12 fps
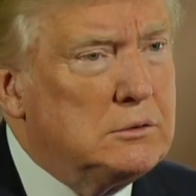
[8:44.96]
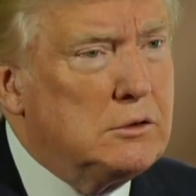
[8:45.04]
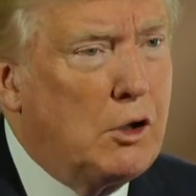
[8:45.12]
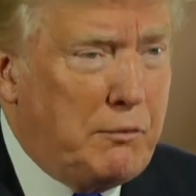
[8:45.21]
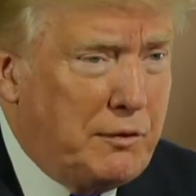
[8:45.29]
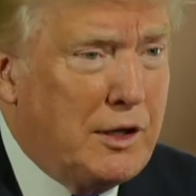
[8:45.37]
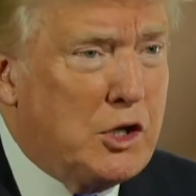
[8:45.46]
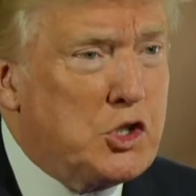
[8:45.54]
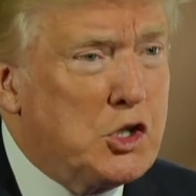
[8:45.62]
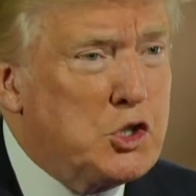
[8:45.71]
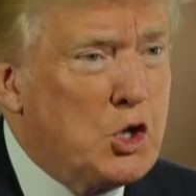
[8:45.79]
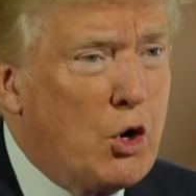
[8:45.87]
hopefully
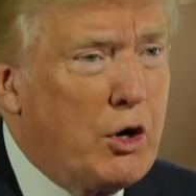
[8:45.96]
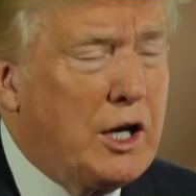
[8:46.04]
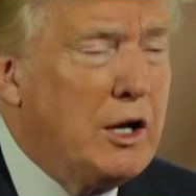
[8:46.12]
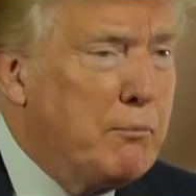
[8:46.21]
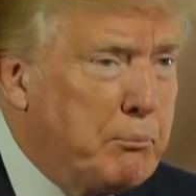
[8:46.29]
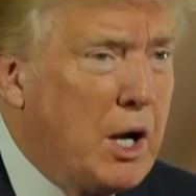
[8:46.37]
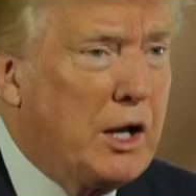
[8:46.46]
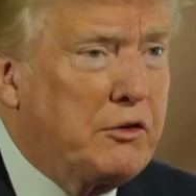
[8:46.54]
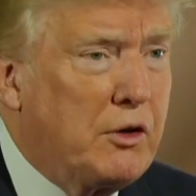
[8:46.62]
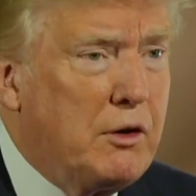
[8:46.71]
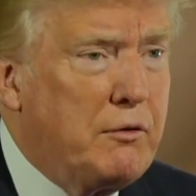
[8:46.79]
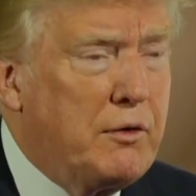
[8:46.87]
it's historic and
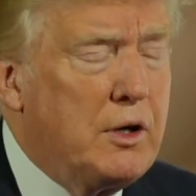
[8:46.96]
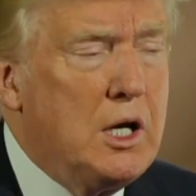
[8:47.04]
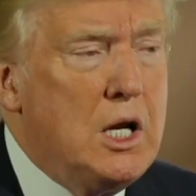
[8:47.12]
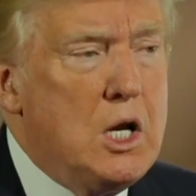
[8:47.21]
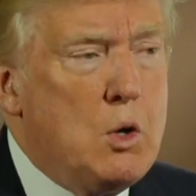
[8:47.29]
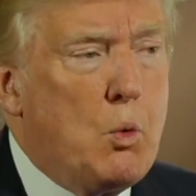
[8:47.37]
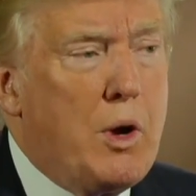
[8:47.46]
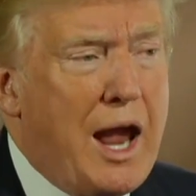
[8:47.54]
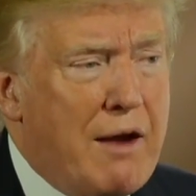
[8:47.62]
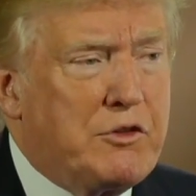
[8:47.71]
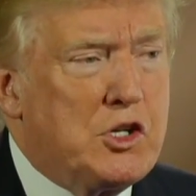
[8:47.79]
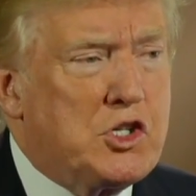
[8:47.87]
positive, and we
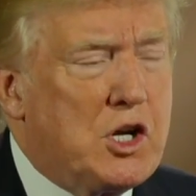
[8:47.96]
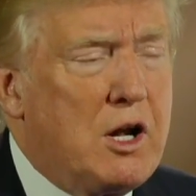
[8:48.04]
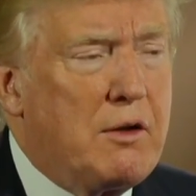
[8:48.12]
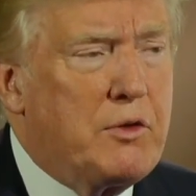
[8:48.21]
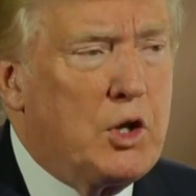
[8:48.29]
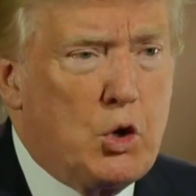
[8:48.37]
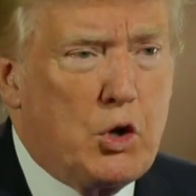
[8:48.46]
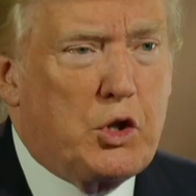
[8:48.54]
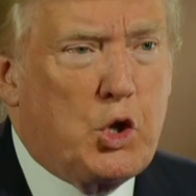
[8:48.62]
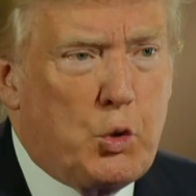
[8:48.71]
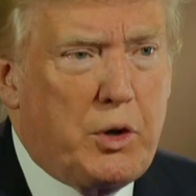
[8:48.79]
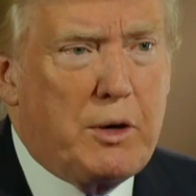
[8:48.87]
have to solve the
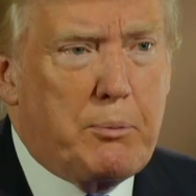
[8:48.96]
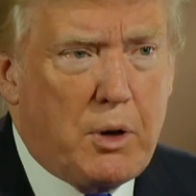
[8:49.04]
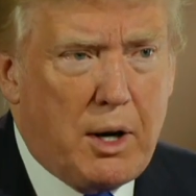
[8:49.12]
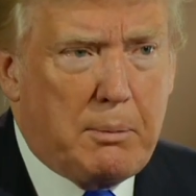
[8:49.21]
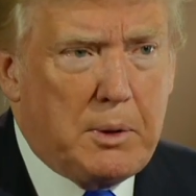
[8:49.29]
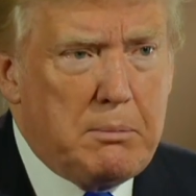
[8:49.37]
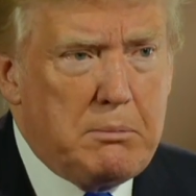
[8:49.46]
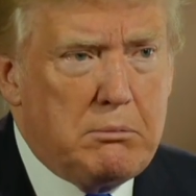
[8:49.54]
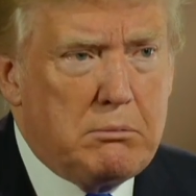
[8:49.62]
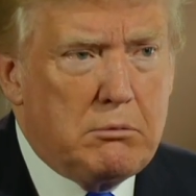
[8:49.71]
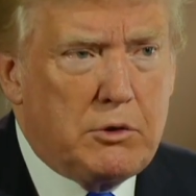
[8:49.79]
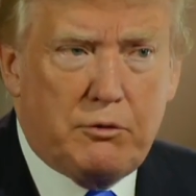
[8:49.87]
North Korea problem.
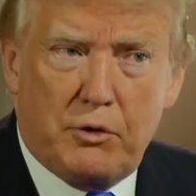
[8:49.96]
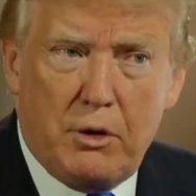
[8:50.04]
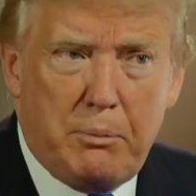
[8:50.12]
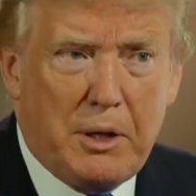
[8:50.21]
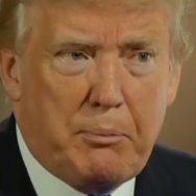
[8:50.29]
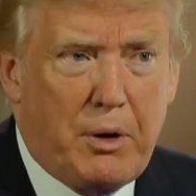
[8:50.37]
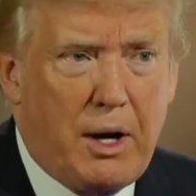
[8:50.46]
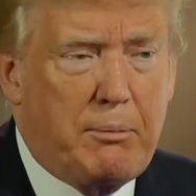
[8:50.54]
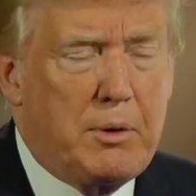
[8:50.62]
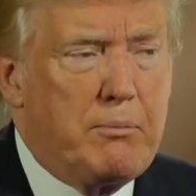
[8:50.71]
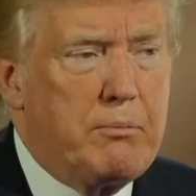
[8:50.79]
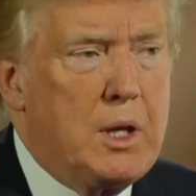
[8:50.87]
It's a very big
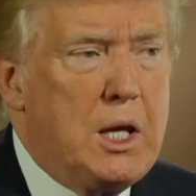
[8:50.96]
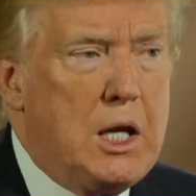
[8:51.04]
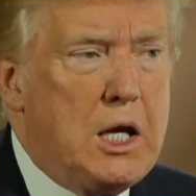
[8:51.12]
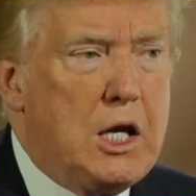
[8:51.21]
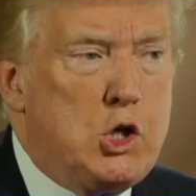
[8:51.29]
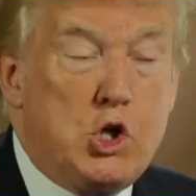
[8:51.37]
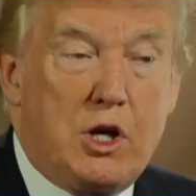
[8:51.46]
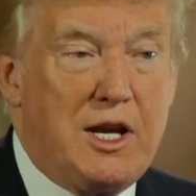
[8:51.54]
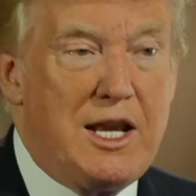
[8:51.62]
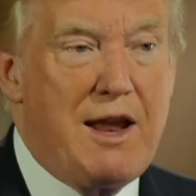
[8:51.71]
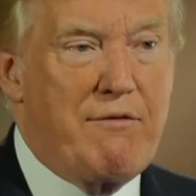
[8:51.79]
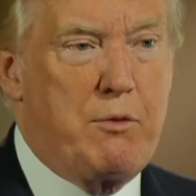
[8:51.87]
problem. It should
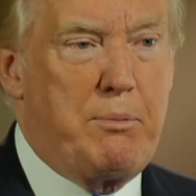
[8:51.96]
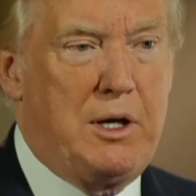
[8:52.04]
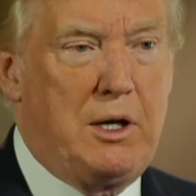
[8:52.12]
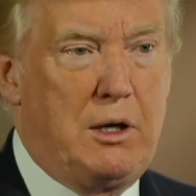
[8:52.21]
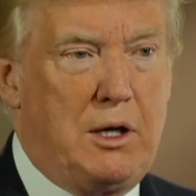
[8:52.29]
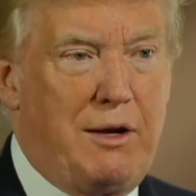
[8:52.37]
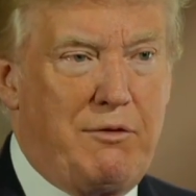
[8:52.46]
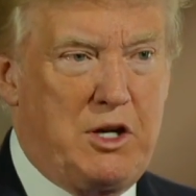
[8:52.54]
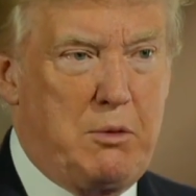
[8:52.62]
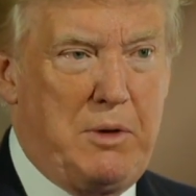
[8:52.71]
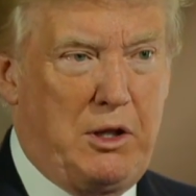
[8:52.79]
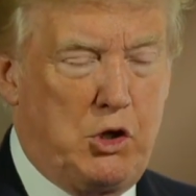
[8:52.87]
have never been
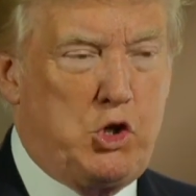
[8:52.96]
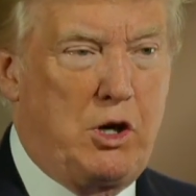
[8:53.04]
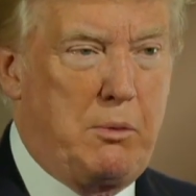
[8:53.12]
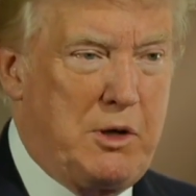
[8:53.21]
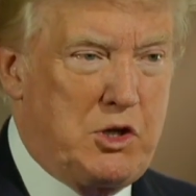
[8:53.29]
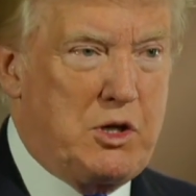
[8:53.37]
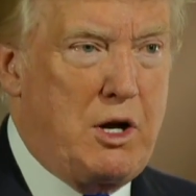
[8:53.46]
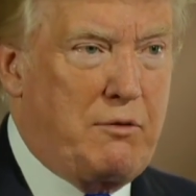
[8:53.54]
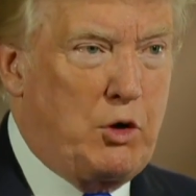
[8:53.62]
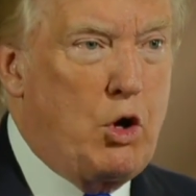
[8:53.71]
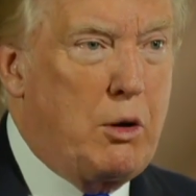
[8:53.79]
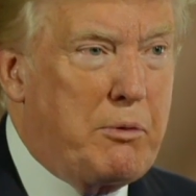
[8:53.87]
given to me. This should have been
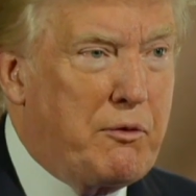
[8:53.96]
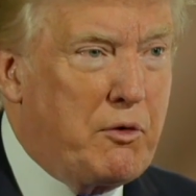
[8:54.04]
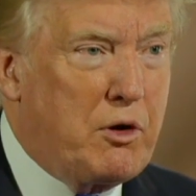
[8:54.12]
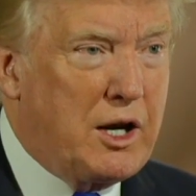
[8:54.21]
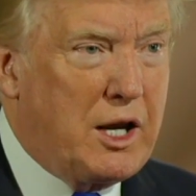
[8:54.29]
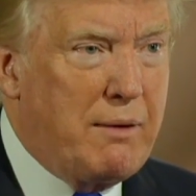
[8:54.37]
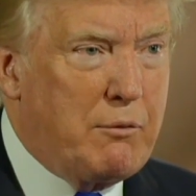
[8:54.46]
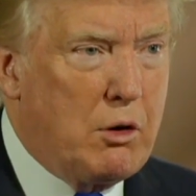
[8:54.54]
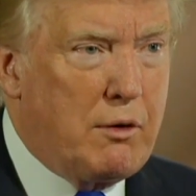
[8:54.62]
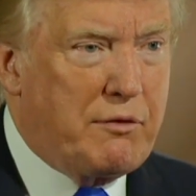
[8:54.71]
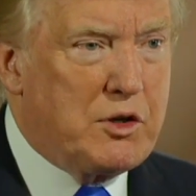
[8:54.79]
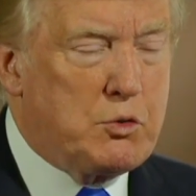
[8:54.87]
solved long before I came
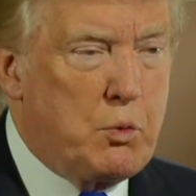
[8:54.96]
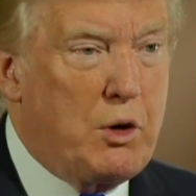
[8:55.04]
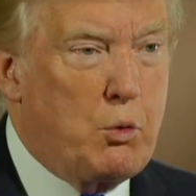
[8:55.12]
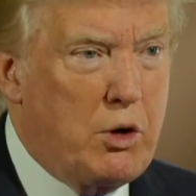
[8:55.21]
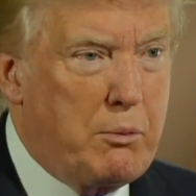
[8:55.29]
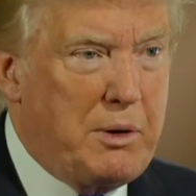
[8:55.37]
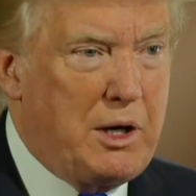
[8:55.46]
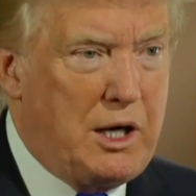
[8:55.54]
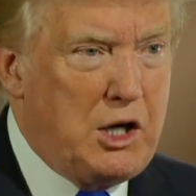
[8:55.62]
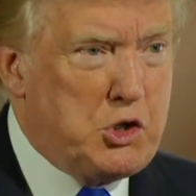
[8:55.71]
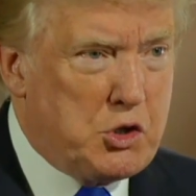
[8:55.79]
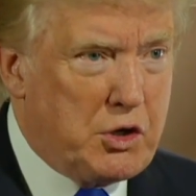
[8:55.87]
to office, when it would have been
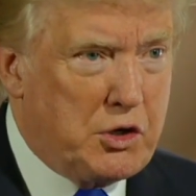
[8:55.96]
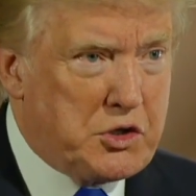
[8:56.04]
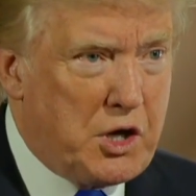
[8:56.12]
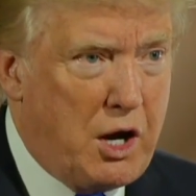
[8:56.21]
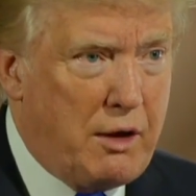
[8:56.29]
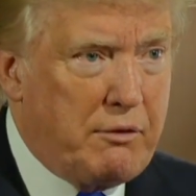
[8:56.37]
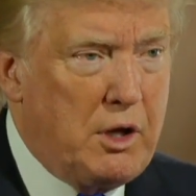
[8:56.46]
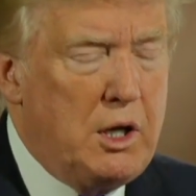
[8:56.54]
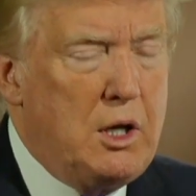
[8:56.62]
easier to solve.